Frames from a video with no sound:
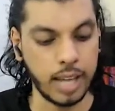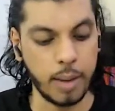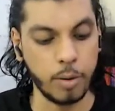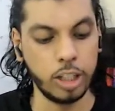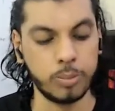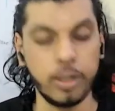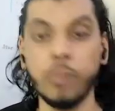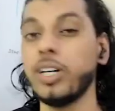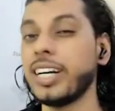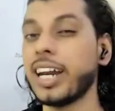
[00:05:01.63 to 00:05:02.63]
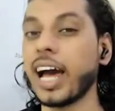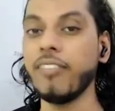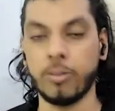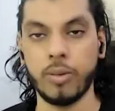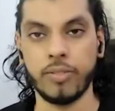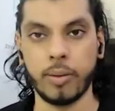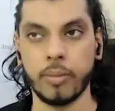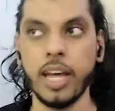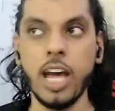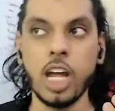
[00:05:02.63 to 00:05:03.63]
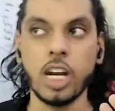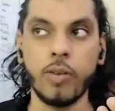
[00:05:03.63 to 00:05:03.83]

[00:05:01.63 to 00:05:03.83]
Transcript: I'm going to spend more time with my family. Now,